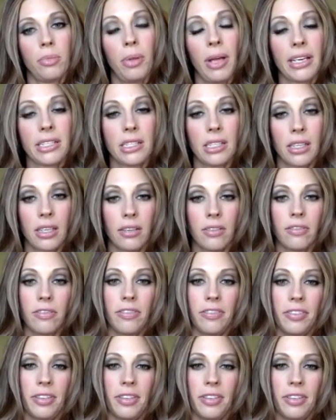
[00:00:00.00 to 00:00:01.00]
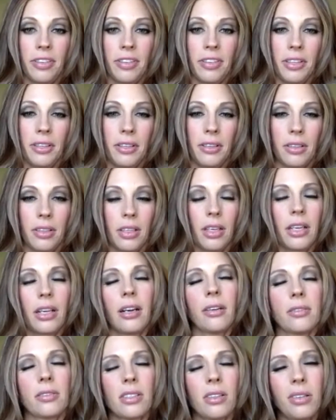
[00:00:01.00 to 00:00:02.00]
the blessing of, you
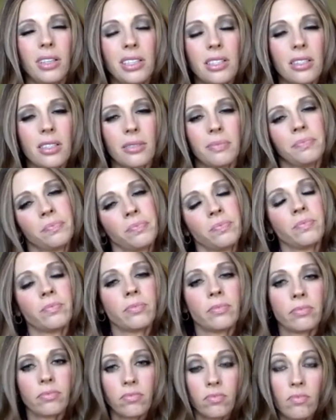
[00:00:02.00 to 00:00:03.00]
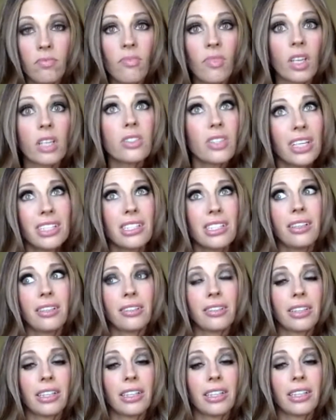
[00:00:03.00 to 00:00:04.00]
know. So it's so that's
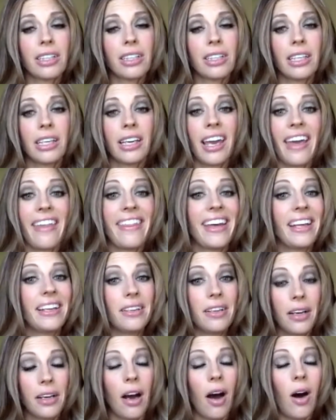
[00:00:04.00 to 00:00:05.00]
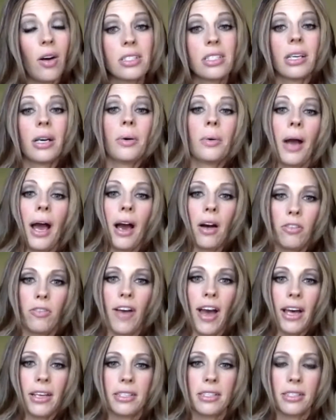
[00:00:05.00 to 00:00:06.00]
another thing. And then also
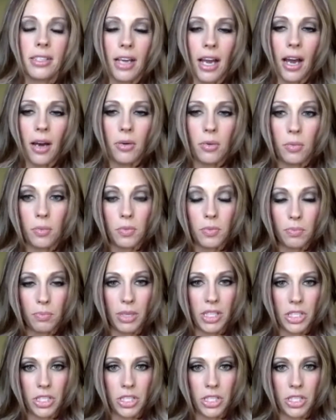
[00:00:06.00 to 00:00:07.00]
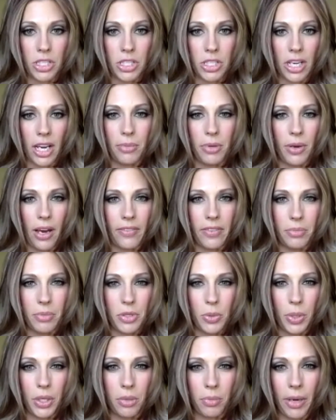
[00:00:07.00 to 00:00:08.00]
how fast, how much time you have in
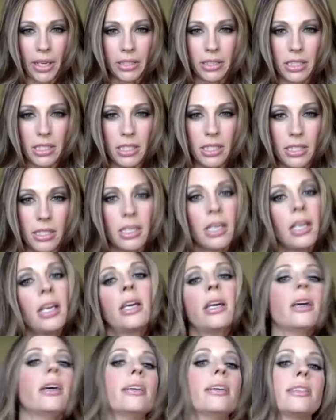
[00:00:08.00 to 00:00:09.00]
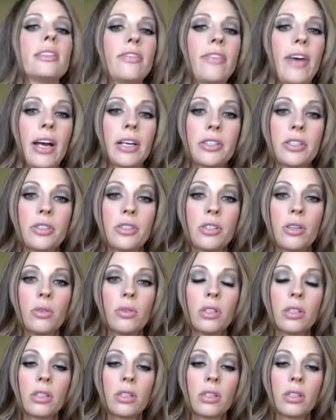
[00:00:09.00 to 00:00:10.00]
between your pregnancies is a factor.
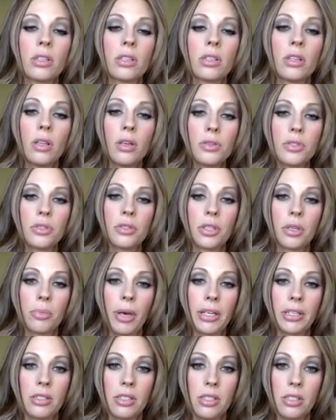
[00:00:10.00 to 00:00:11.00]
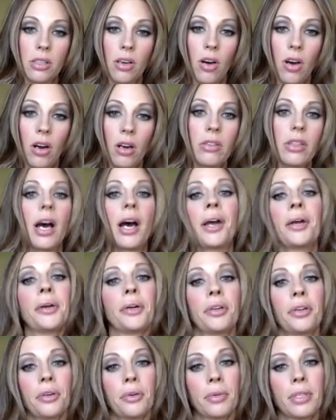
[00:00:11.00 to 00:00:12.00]
So the closer your pregnancies are, the
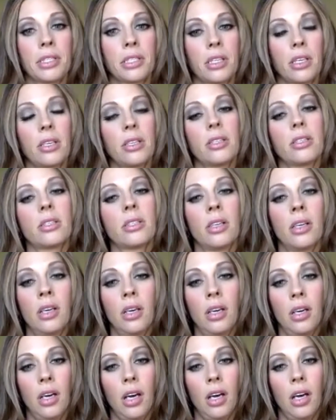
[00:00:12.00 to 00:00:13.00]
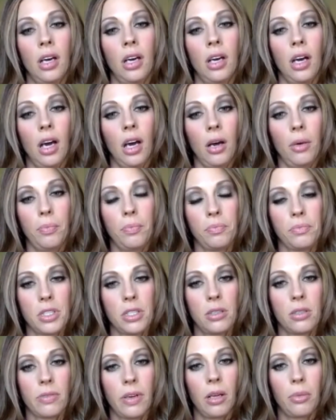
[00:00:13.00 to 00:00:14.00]
higher your risk is um,
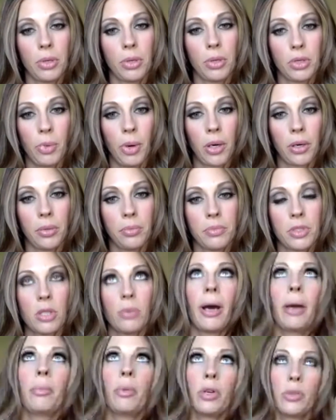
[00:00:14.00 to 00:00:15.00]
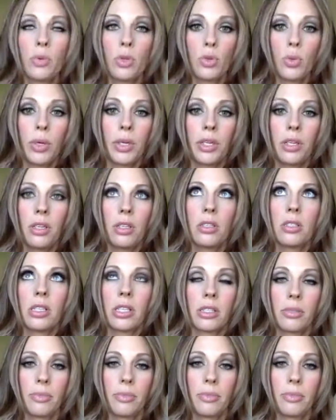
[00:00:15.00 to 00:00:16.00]
to develop postpartum. So my boys were
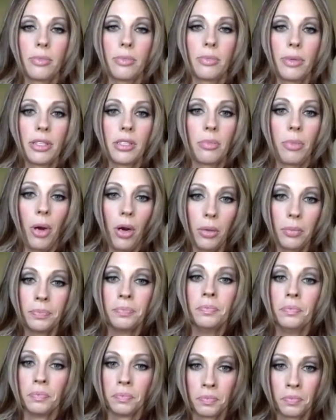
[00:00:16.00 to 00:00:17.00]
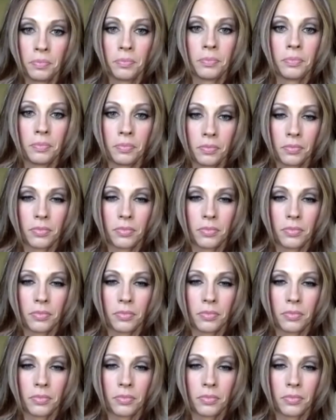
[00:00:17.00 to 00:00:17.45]
26 months apart. Right.